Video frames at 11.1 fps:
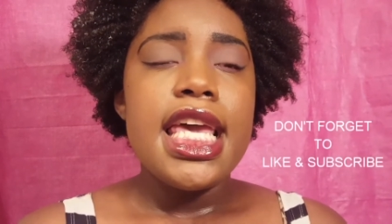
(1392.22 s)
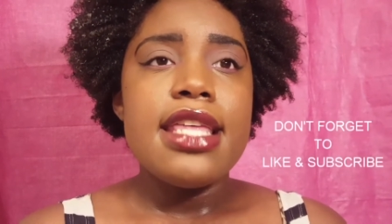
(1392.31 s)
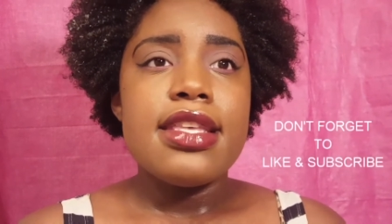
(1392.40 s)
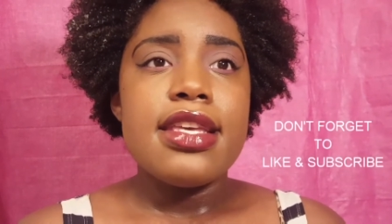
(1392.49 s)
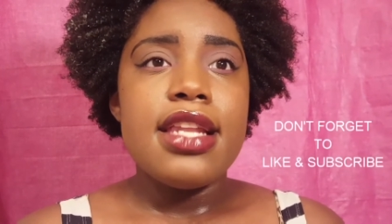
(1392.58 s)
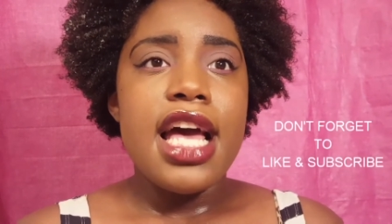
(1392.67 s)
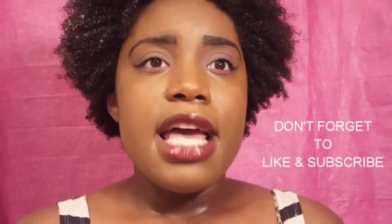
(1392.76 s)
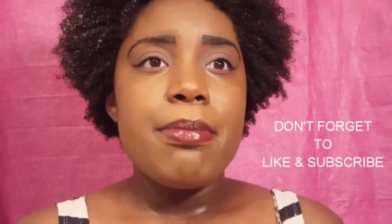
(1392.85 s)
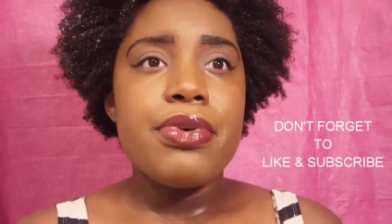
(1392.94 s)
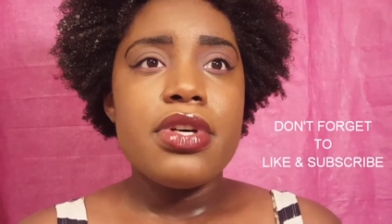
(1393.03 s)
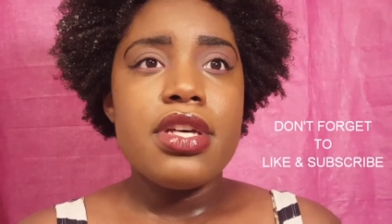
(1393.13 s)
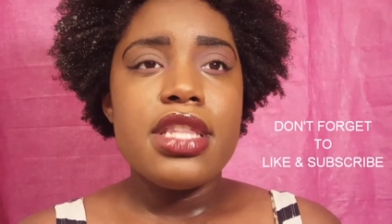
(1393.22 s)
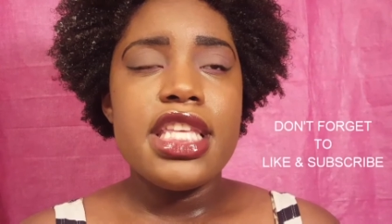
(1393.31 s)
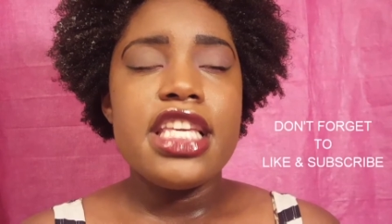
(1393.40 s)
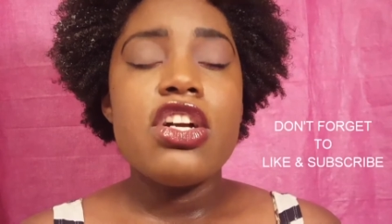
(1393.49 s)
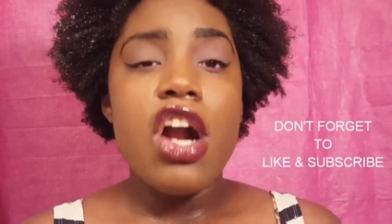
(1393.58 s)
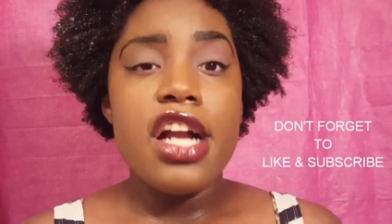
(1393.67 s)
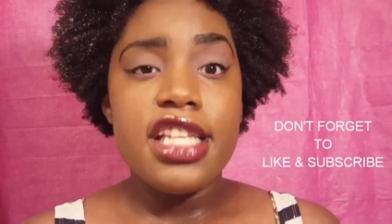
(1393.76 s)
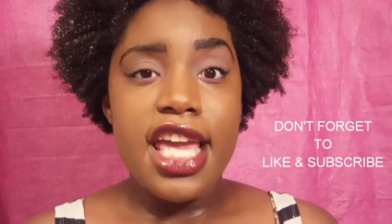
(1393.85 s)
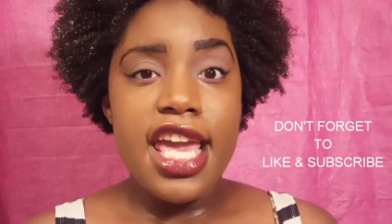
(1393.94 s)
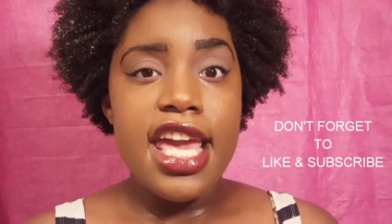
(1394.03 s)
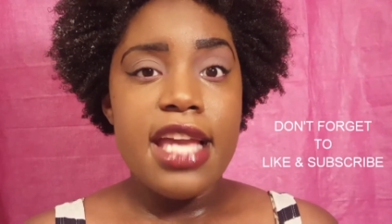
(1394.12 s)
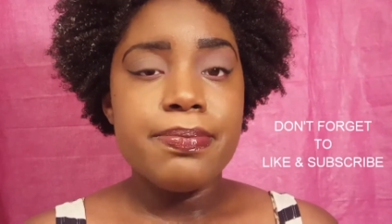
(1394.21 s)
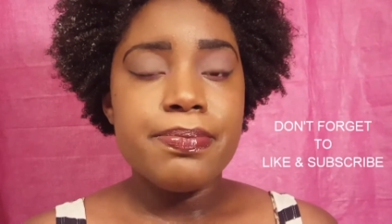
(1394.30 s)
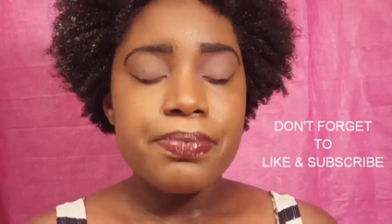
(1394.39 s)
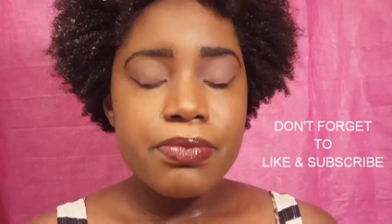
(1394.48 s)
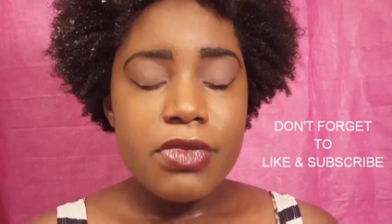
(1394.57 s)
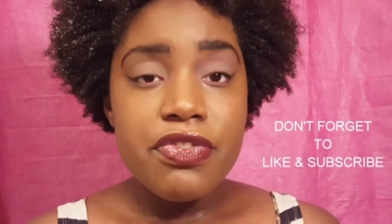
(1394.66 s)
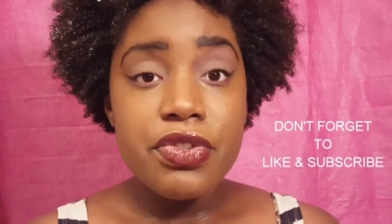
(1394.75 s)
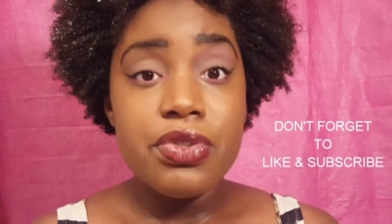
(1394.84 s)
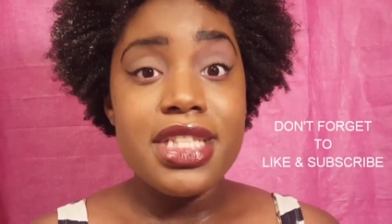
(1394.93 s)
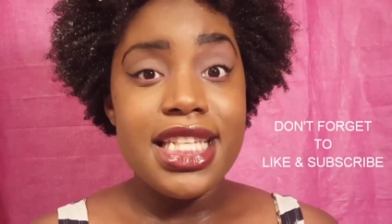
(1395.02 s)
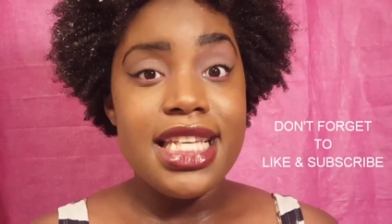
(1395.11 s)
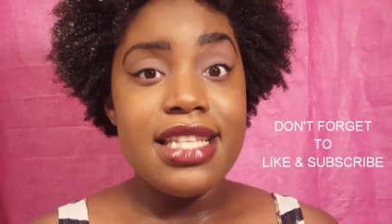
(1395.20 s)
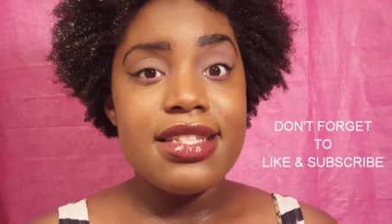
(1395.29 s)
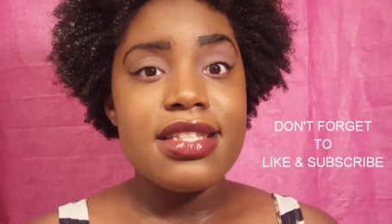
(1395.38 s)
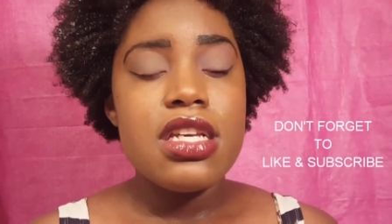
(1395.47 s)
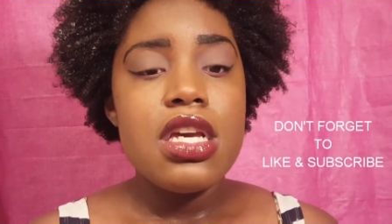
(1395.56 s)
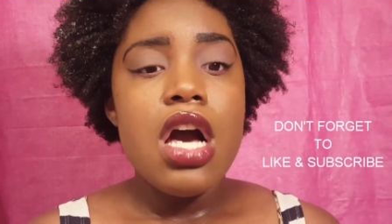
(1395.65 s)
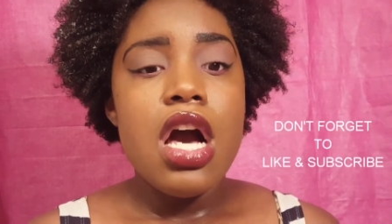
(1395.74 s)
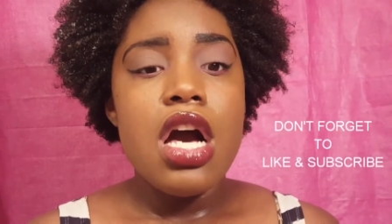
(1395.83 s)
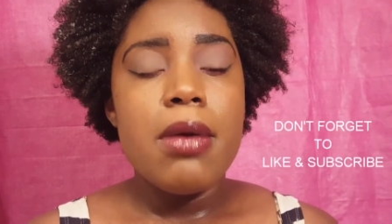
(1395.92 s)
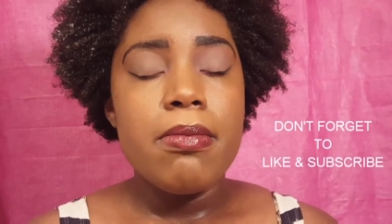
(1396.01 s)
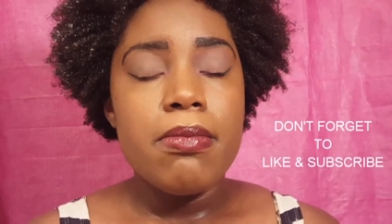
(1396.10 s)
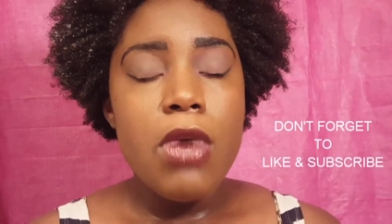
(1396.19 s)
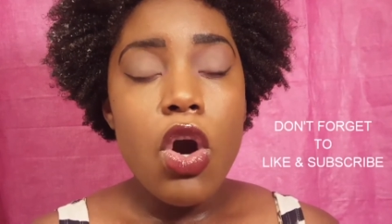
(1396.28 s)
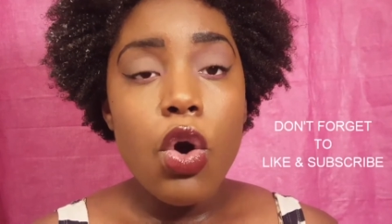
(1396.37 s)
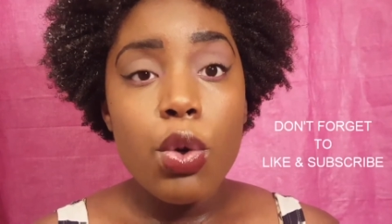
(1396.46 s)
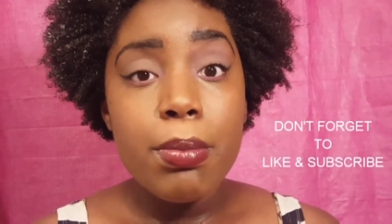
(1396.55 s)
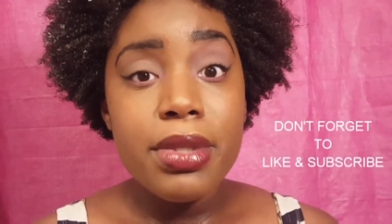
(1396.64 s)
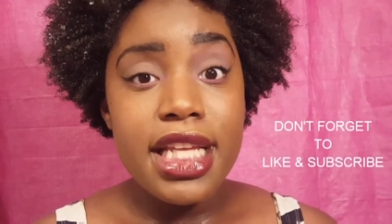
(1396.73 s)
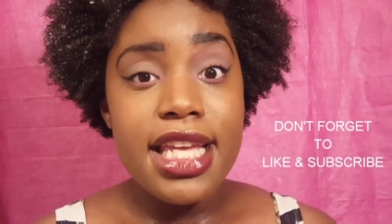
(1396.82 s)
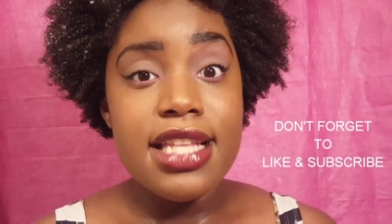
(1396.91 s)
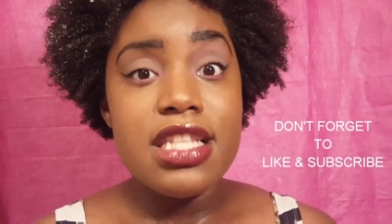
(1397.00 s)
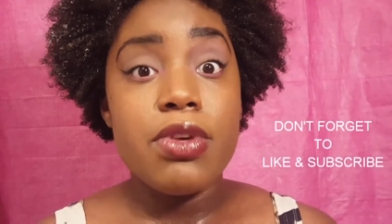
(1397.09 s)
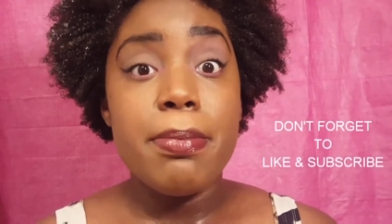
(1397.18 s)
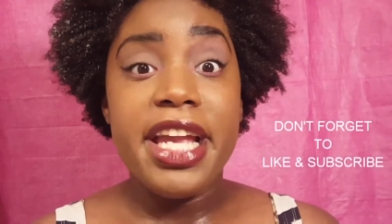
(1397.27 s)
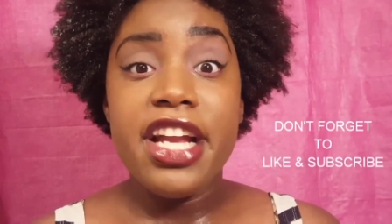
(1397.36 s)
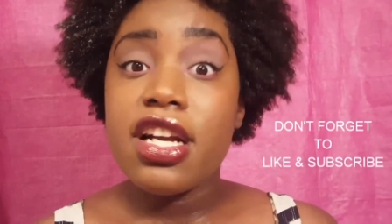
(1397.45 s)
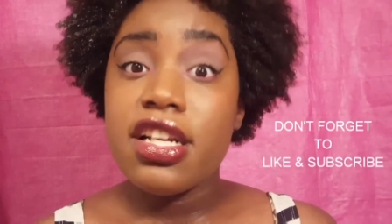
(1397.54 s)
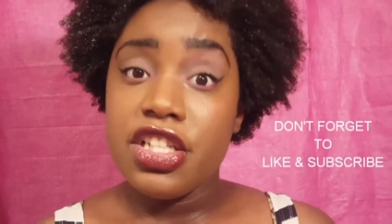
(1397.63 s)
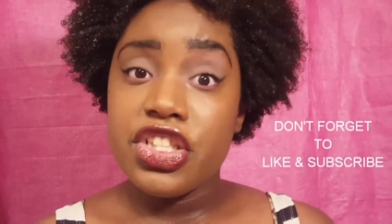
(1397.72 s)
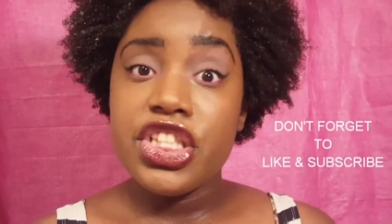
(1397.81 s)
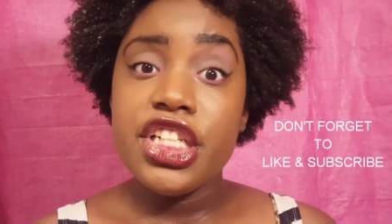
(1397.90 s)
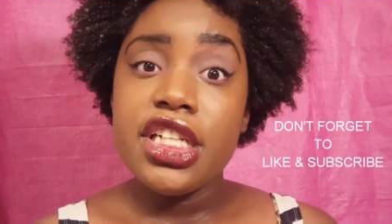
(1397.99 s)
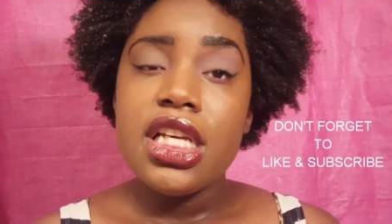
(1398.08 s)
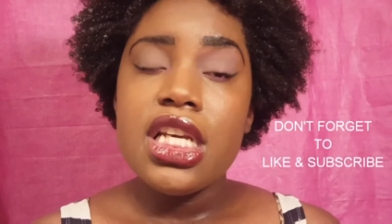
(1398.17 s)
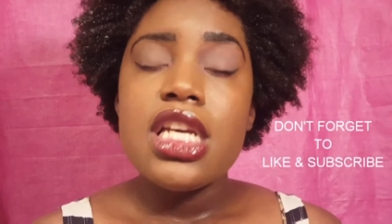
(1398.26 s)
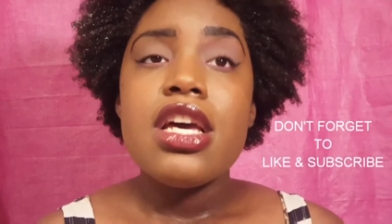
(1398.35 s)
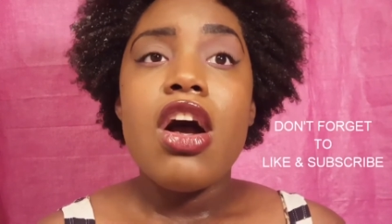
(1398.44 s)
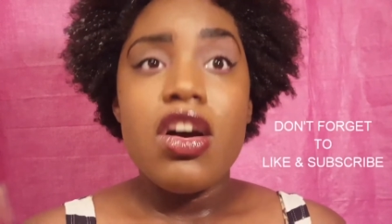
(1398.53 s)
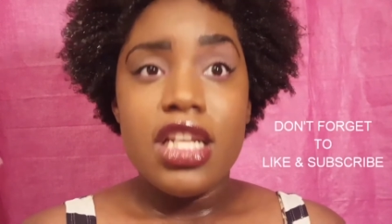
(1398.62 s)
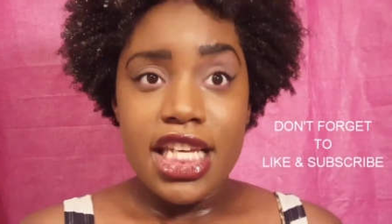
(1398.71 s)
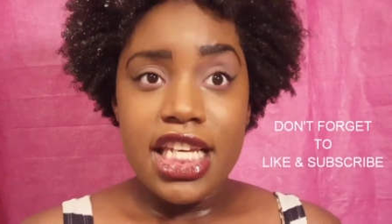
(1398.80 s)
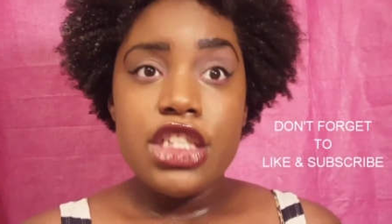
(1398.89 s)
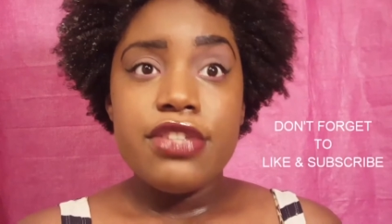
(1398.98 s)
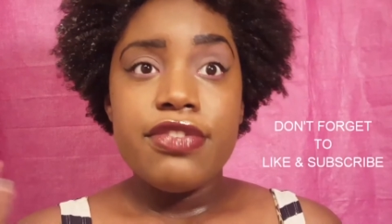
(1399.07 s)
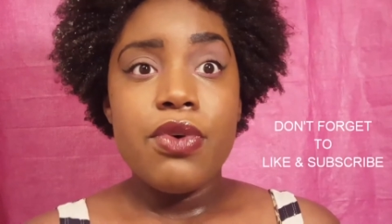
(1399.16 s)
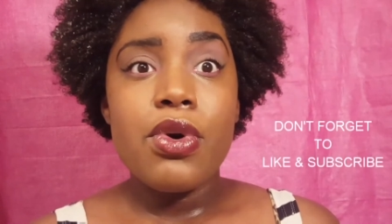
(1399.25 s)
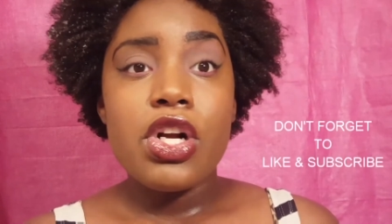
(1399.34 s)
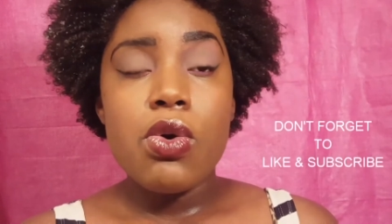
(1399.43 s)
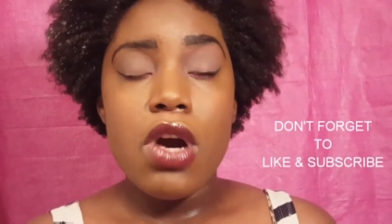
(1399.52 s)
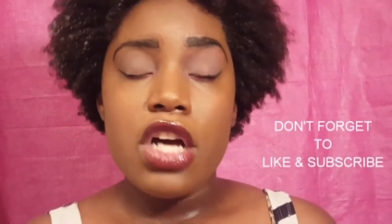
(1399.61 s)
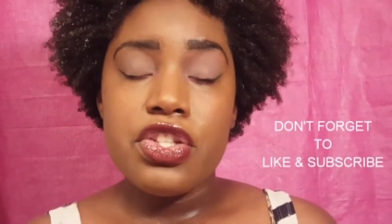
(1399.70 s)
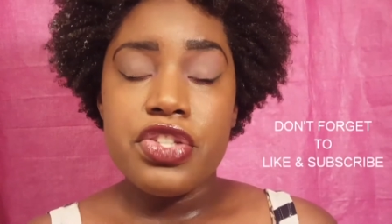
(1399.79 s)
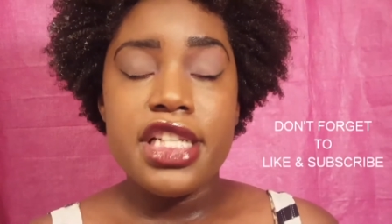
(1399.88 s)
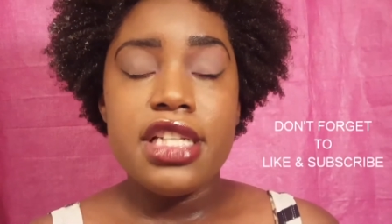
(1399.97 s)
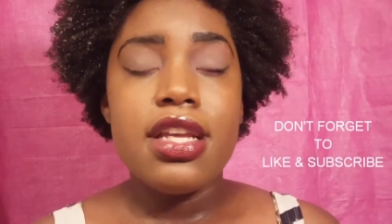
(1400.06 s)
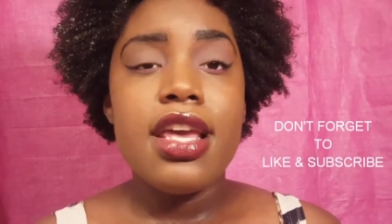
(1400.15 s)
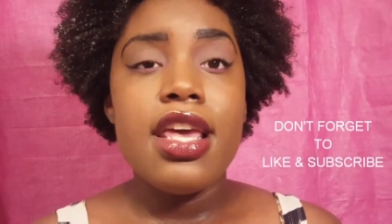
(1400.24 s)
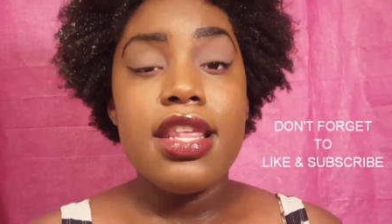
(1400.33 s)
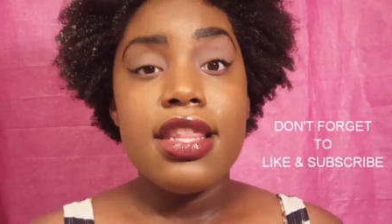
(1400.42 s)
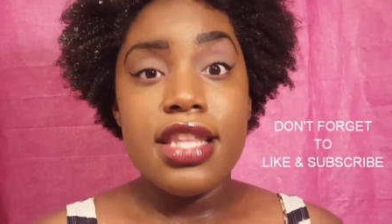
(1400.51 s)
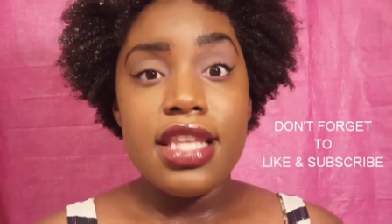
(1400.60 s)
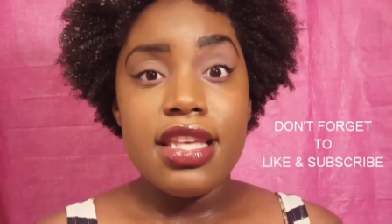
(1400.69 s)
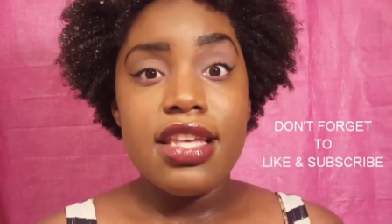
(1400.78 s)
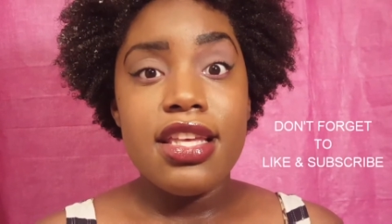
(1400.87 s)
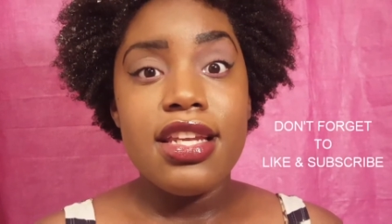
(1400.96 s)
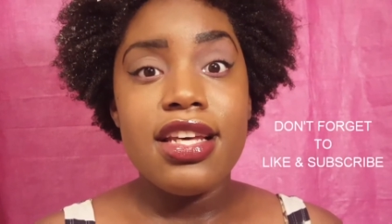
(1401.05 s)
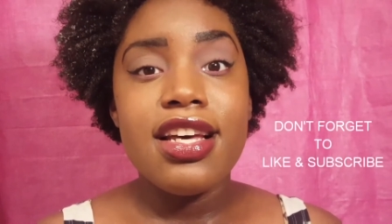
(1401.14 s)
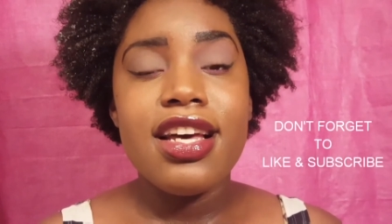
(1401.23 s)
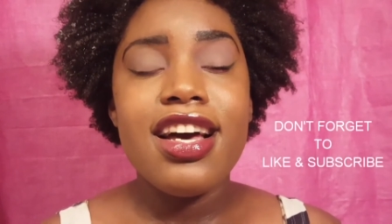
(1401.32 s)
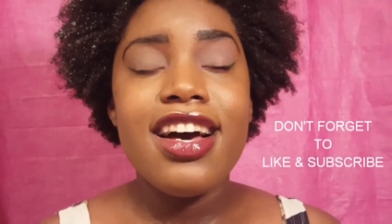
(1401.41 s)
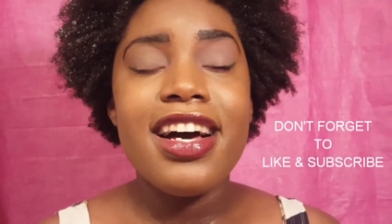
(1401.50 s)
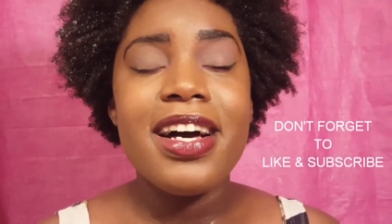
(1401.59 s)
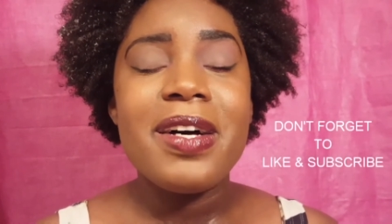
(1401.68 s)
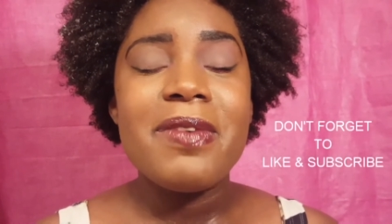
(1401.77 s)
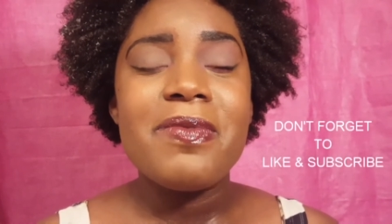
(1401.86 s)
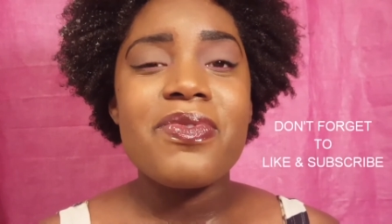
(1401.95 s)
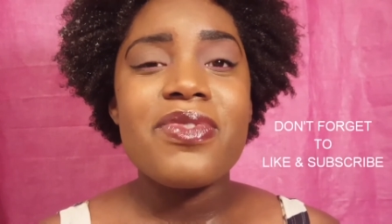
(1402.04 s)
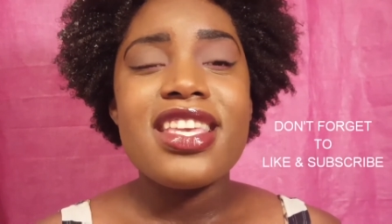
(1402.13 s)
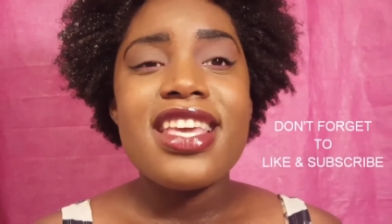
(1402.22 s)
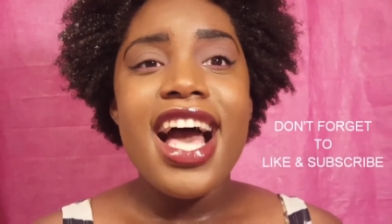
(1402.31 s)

And then I put the Garnier Fructis um, whole blends or pan conditioner on each four quadrant and then um,